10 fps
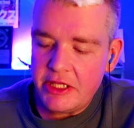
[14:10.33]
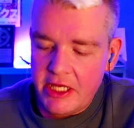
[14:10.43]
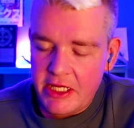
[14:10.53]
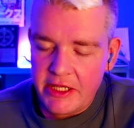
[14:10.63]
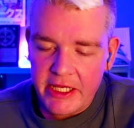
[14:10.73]

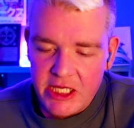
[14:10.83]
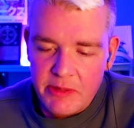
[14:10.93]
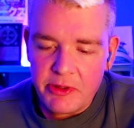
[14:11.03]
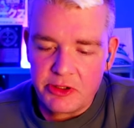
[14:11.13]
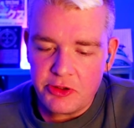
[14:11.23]
they keep
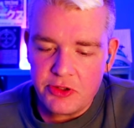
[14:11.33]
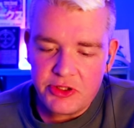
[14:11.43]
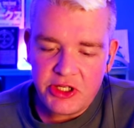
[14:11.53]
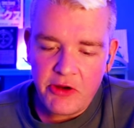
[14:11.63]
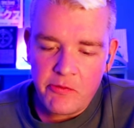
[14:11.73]

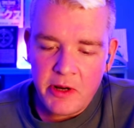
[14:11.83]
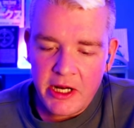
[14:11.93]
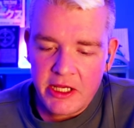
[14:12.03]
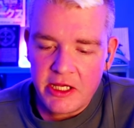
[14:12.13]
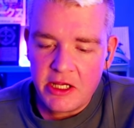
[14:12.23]
introducing everybody
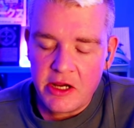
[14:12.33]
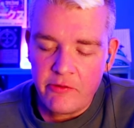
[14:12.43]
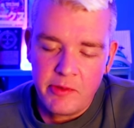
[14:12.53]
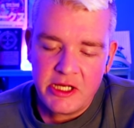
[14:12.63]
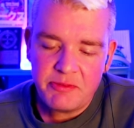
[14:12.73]
again.
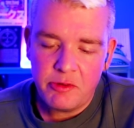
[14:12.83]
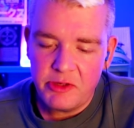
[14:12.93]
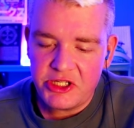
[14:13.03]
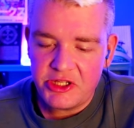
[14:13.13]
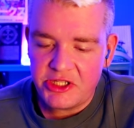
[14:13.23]
Everybody's pretty much
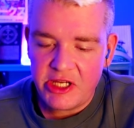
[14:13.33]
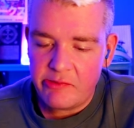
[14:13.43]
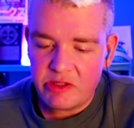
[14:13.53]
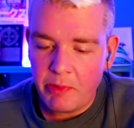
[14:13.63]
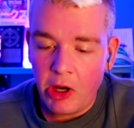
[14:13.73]
in the same
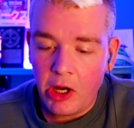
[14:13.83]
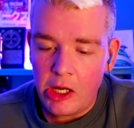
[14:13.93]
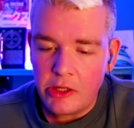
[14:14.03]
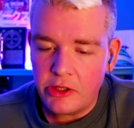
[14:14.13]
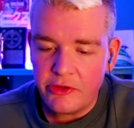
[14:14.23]
spot.
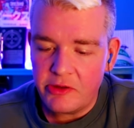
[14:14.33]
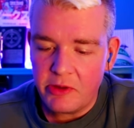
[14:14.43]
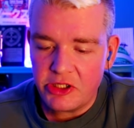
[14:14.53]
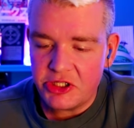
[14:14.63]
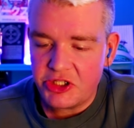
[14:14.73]
Nothing much
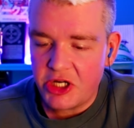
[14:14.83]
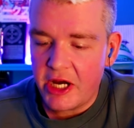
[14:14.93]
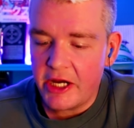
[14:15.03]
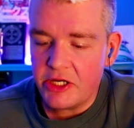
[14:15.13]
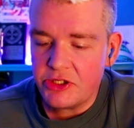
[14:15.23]
has
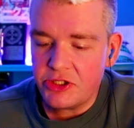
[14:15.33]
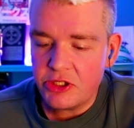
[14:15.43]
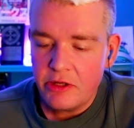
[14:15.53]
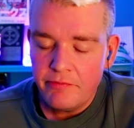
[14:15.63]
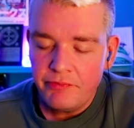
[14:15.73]
changed.
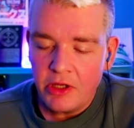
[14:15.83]
I